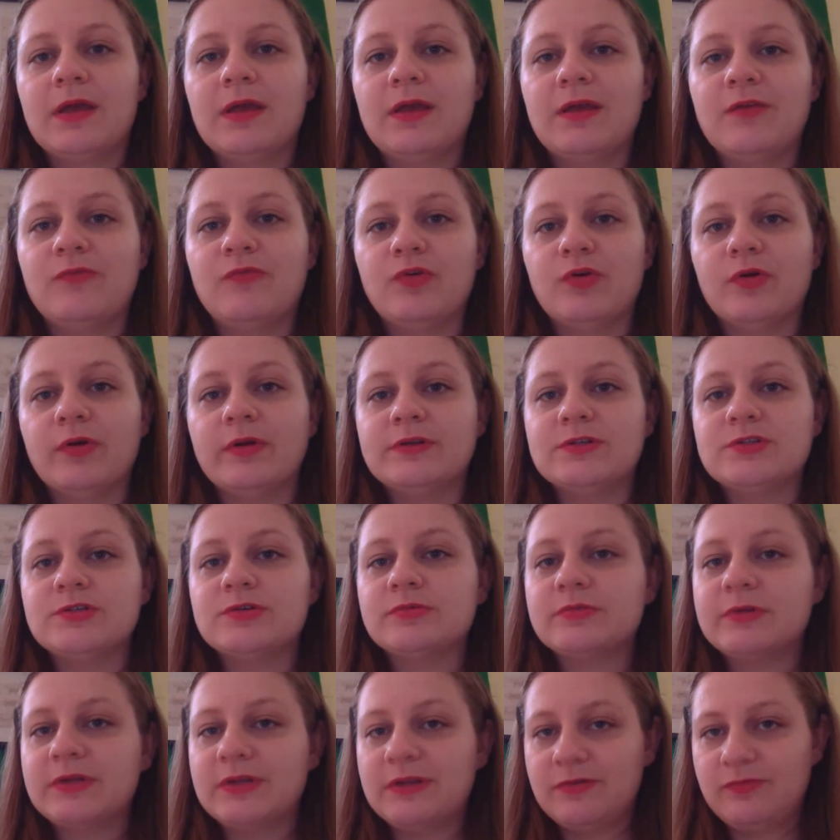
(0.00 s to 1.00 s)
if you're
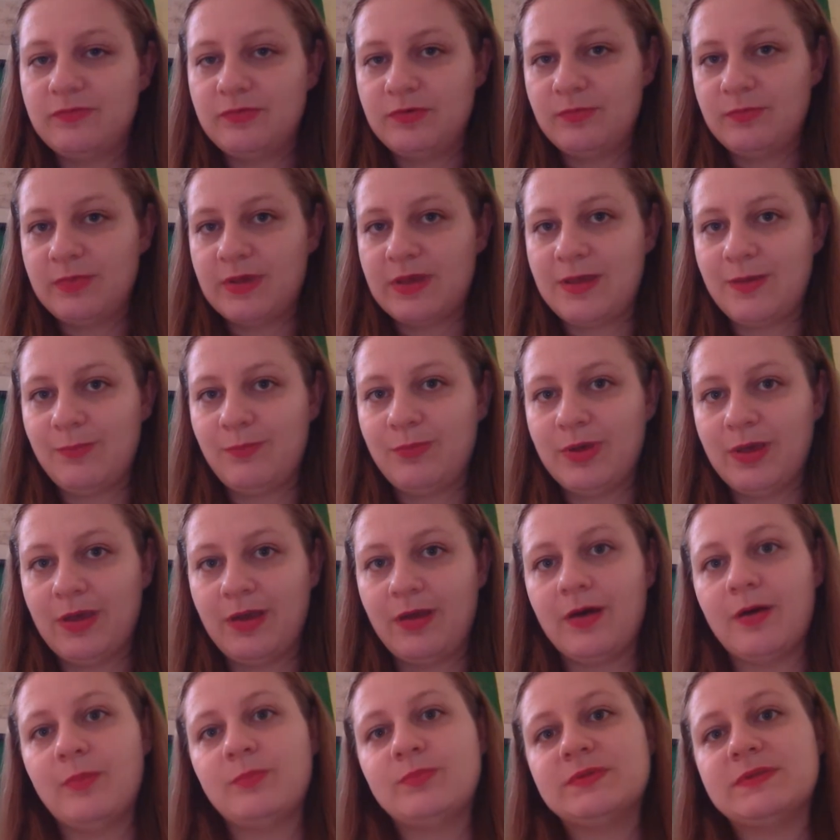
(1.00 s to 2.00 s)
intuitive, you may
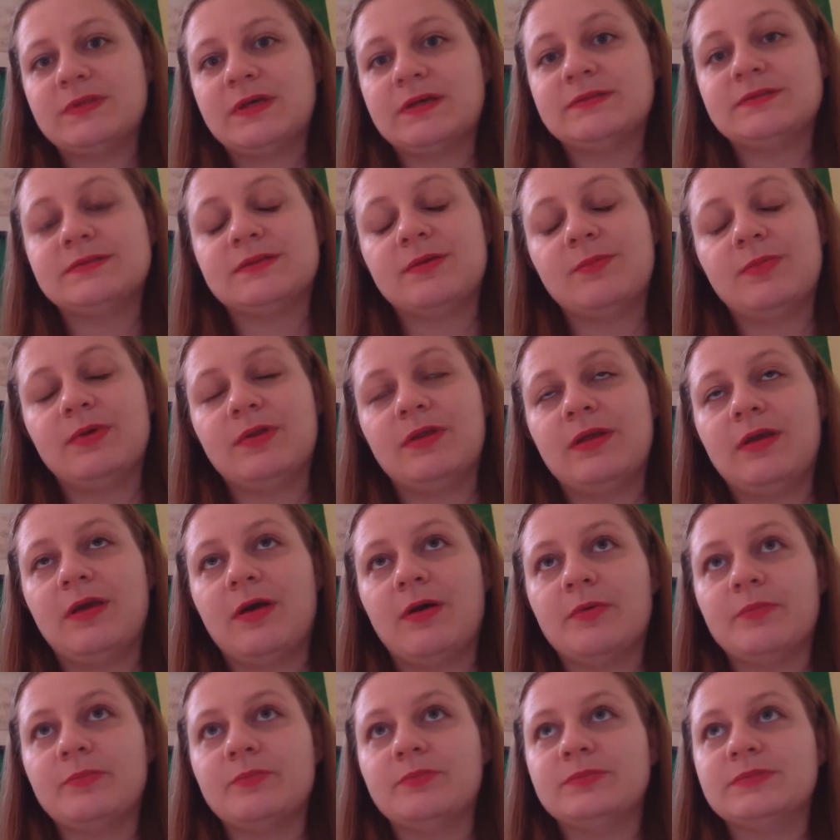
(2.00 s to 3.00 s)
pick up that somebody
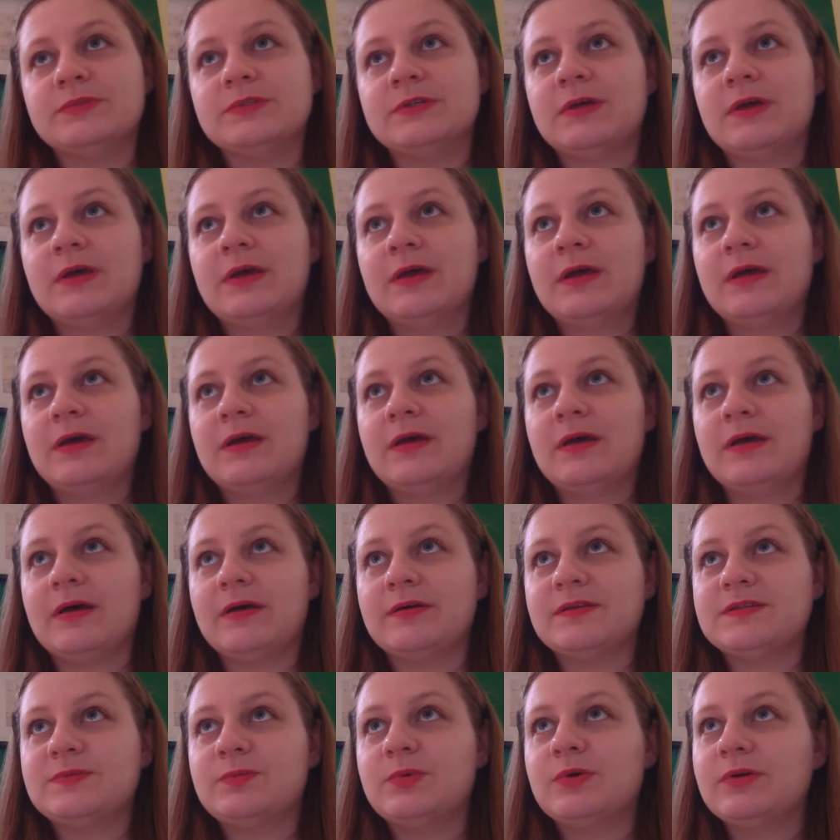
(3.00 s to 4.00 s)
comes,
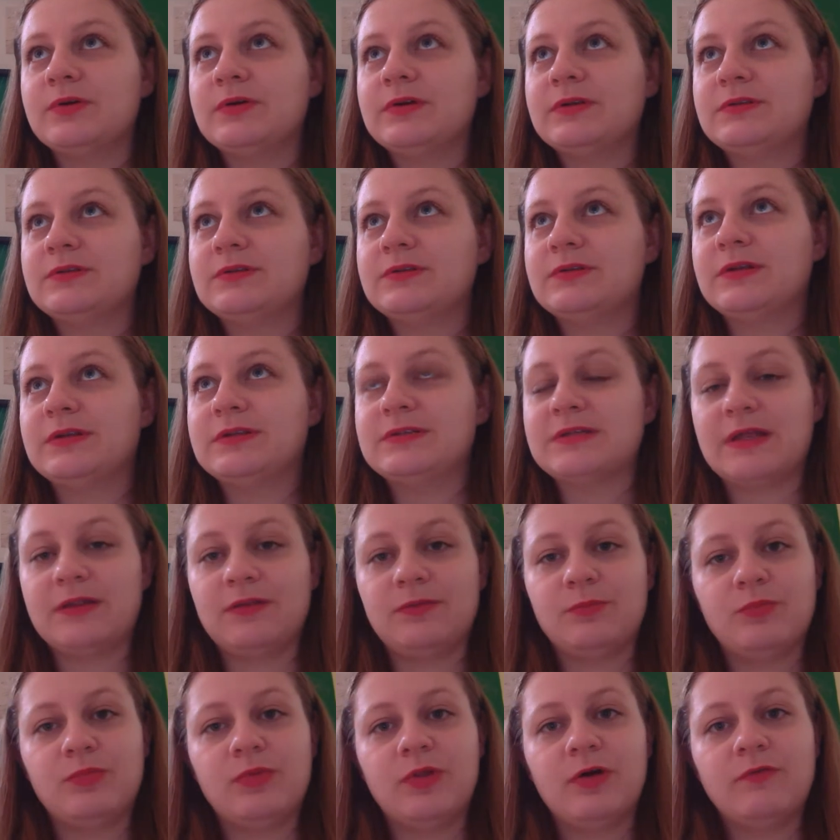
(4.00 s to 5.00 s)
a spirit, a
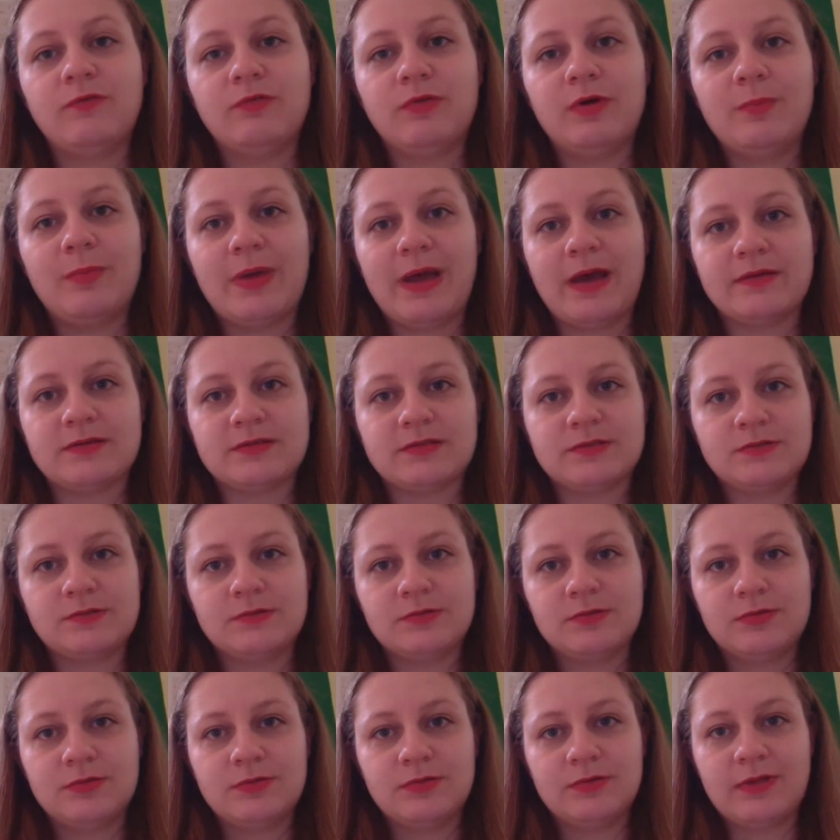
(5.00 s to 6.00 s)
dead loved one passed
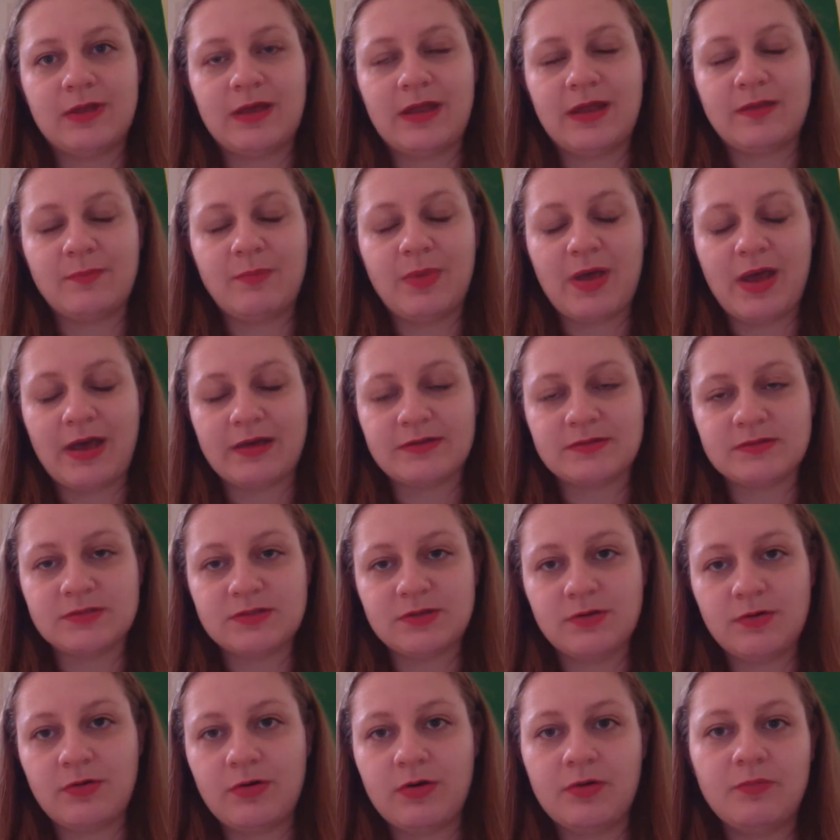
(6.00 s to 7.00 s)
that had
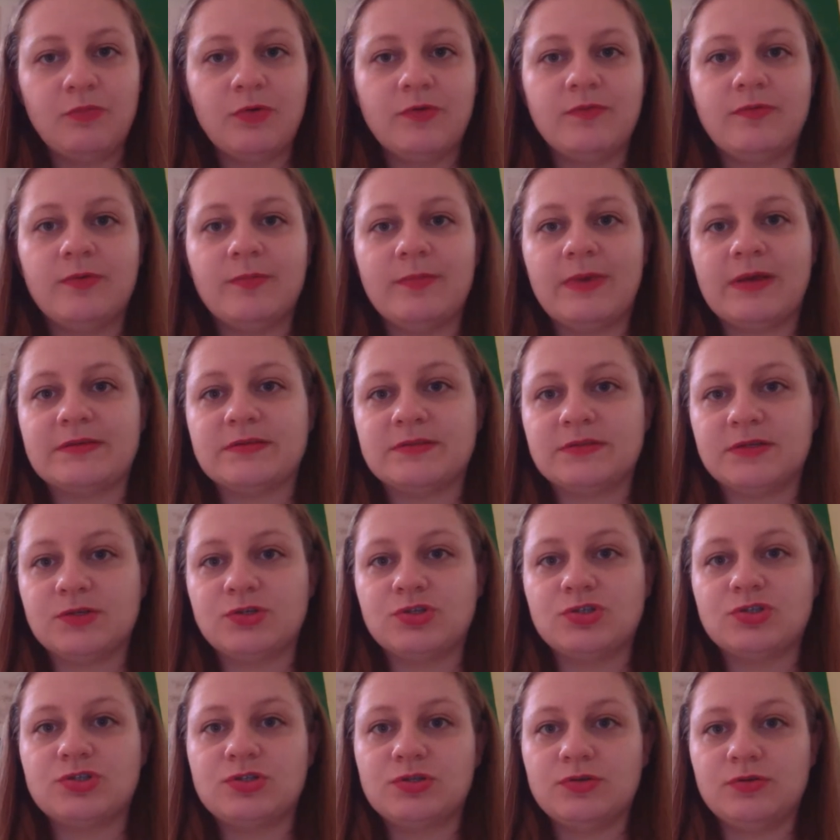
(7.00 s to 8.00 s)
passed on with a
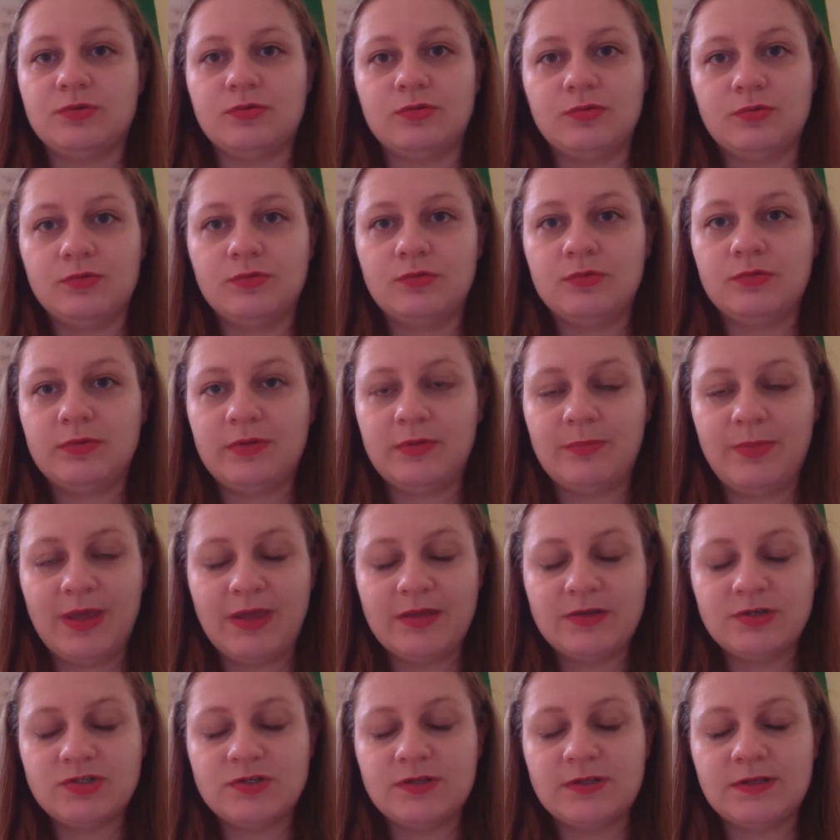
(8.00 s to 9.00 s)
message to the
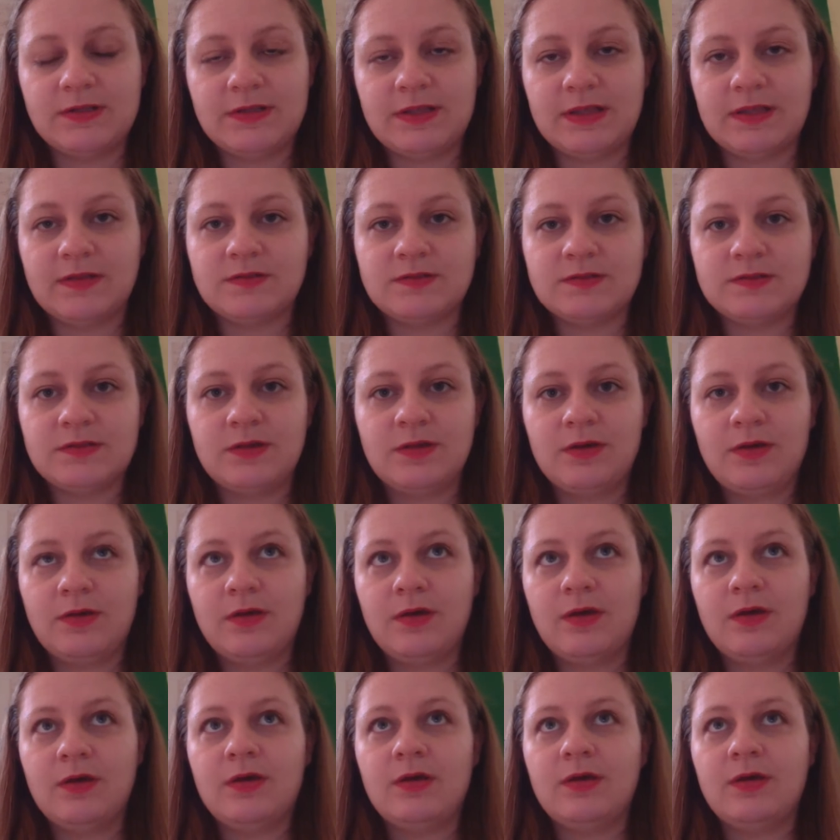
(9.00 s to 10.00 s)
patient that's
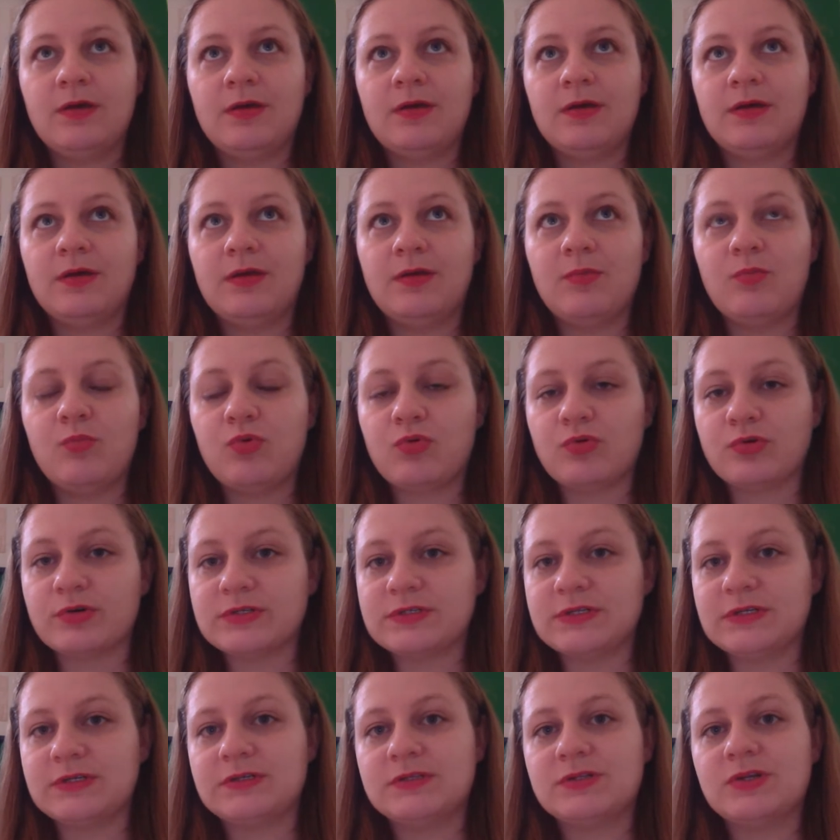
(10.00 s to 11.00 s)

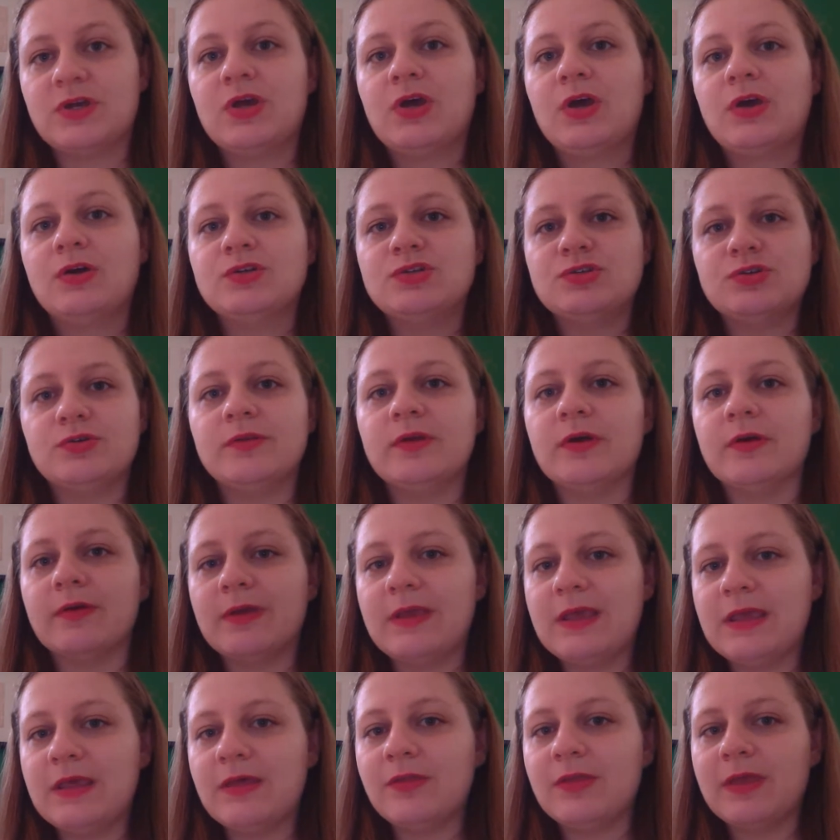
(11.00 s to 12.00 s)
important to their
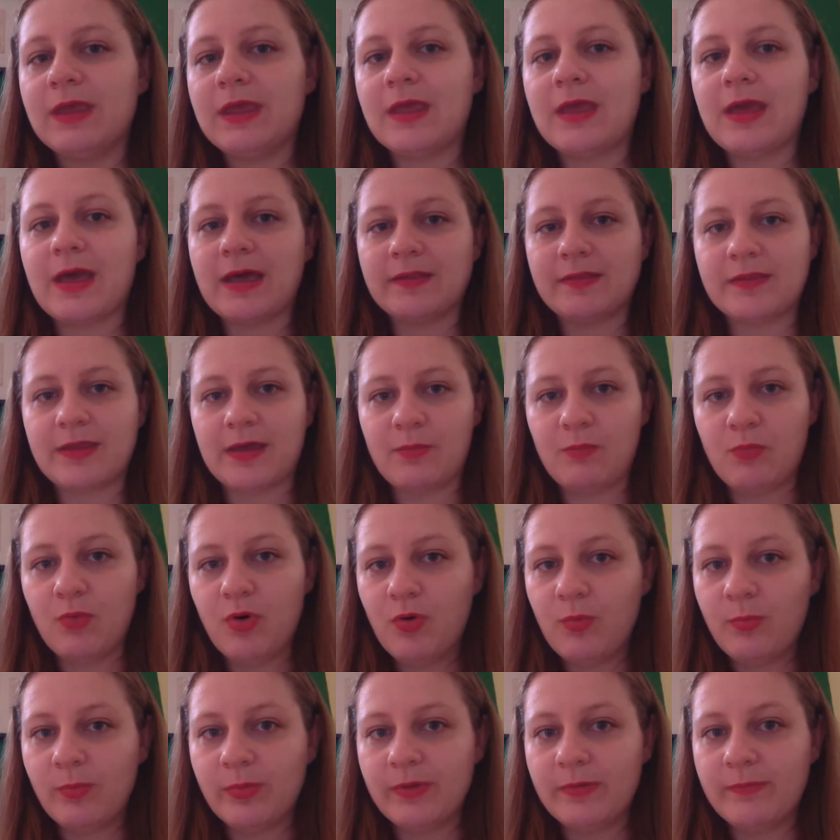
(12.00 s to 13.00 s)
healing at that
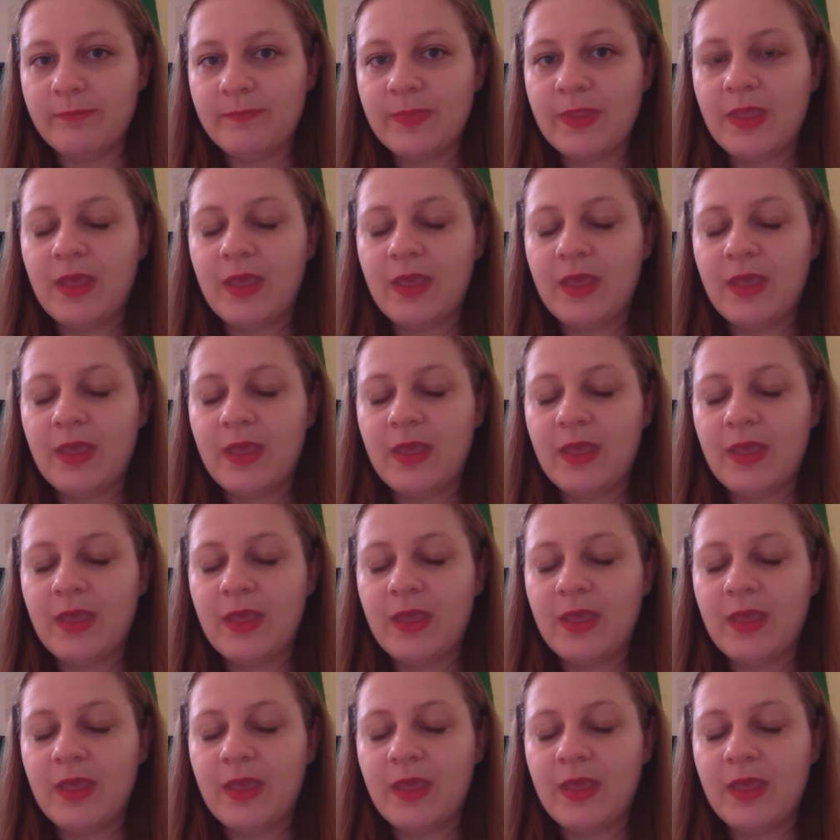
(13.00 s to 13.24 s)
moment.